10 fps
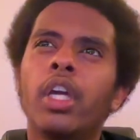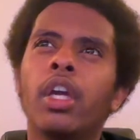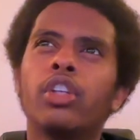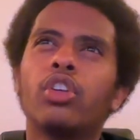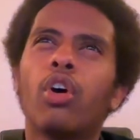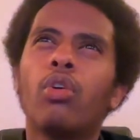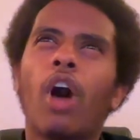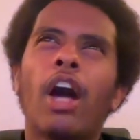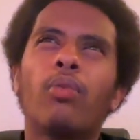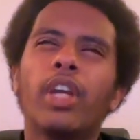so
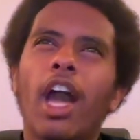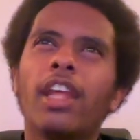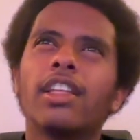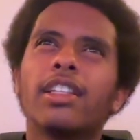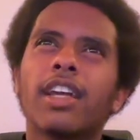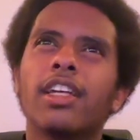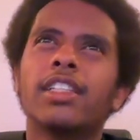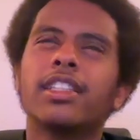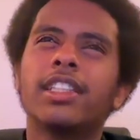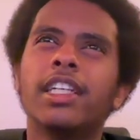uh, we gotta
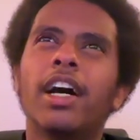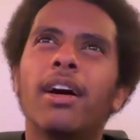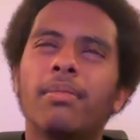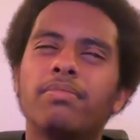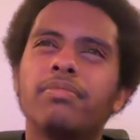discuss the um,